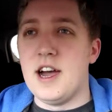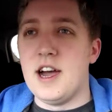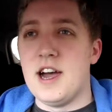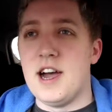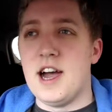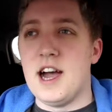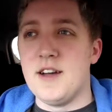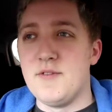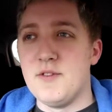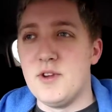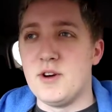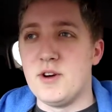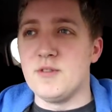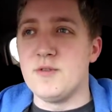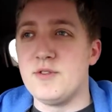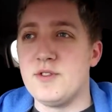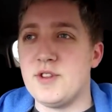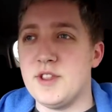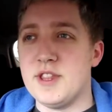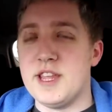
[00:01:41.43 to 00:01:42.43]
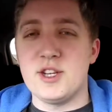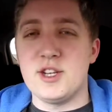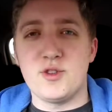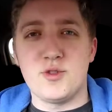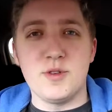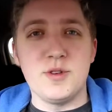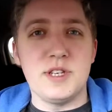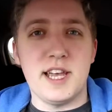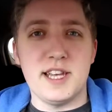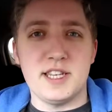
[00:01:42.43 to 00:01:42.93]
I've not done that
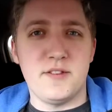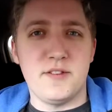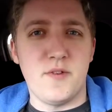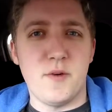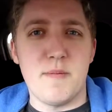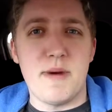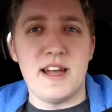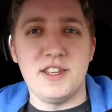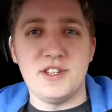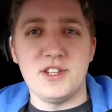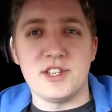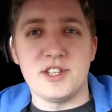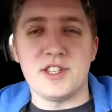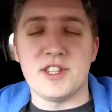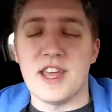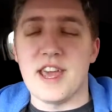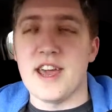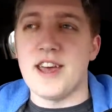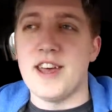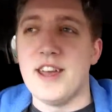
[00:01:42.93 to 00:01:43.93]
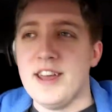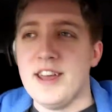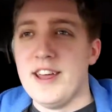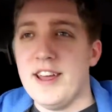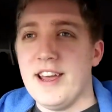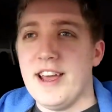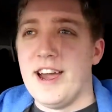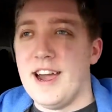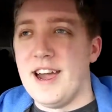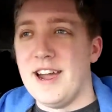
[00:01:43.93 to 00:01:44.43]
true test of a man just yet.
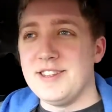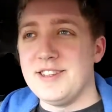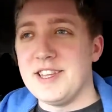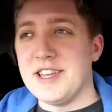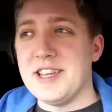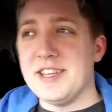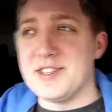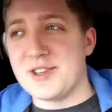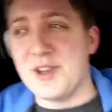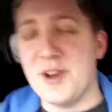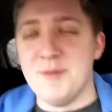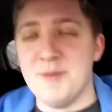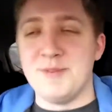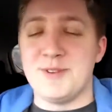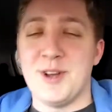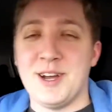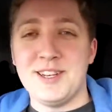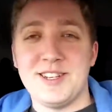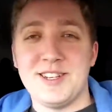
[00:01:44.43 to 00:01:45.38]
So he's come to